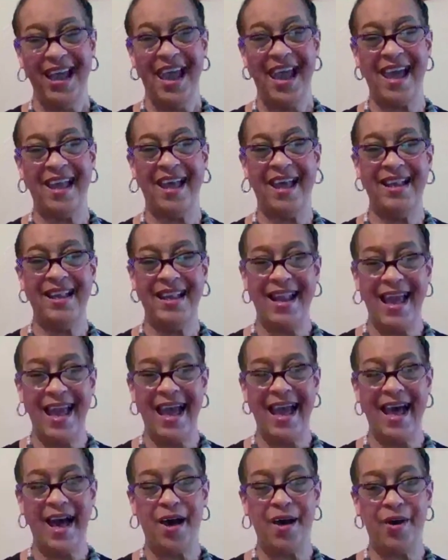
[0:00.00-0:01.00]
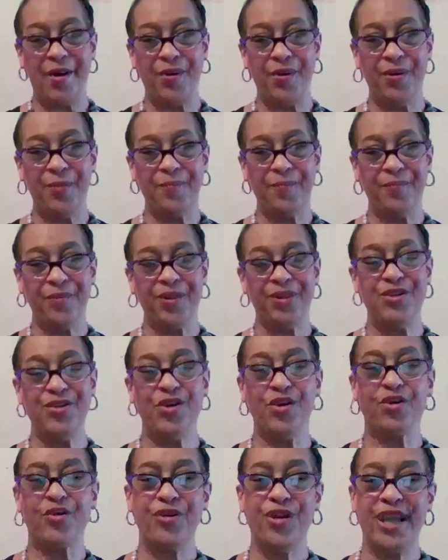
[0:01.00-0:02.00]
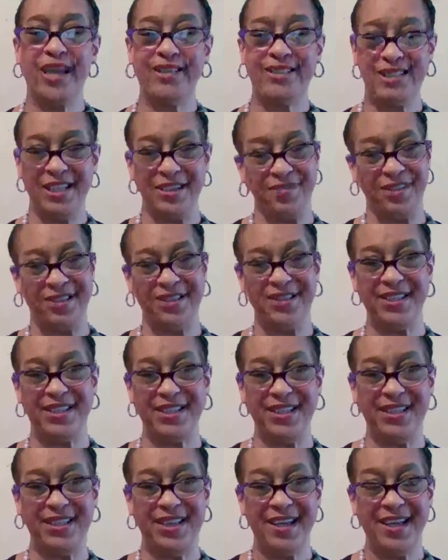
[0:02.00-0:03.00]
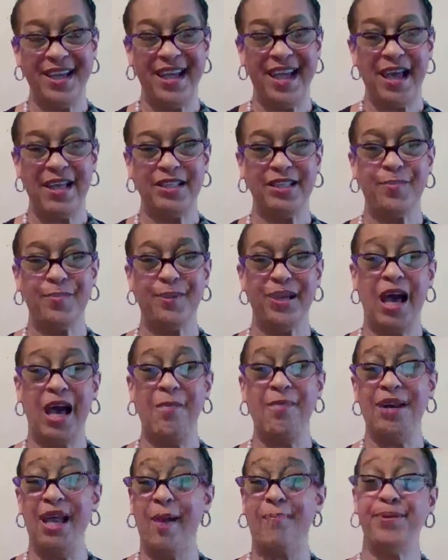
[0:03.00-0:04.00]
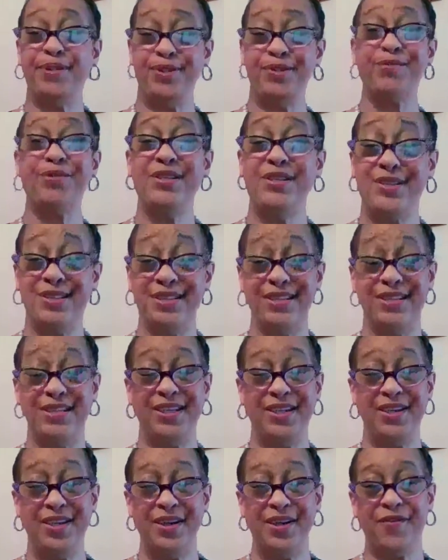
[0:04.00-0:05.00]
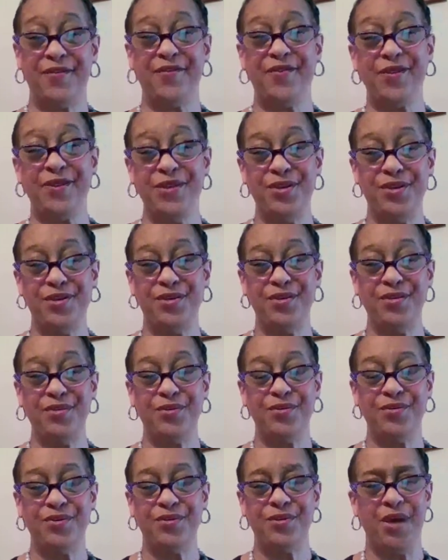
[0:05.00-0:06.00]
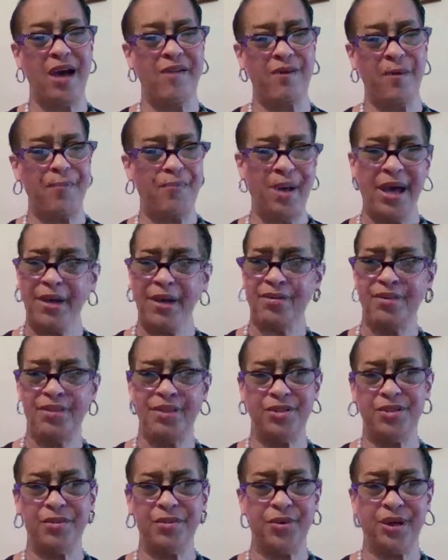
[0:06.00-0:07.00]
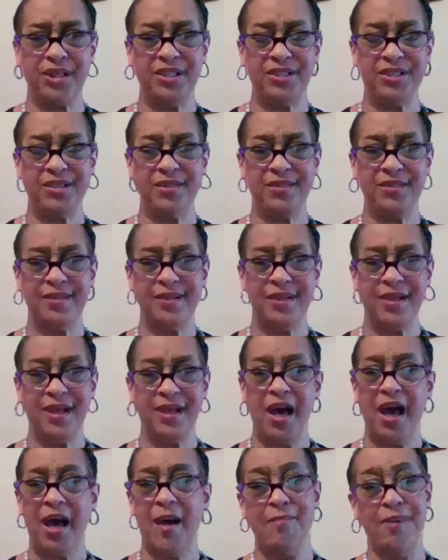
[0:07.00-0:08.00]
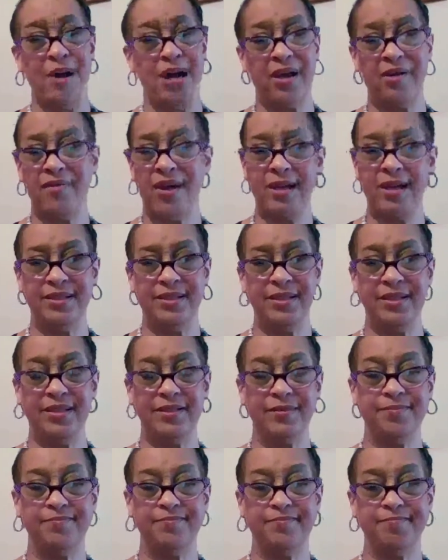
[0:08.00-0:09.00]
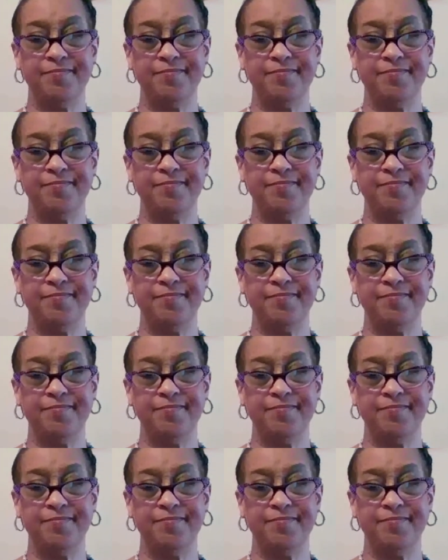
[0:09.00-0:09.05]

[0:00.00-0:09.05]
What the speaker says: and allow your creativity to become an opportunity for you to have a better situation, a better idea.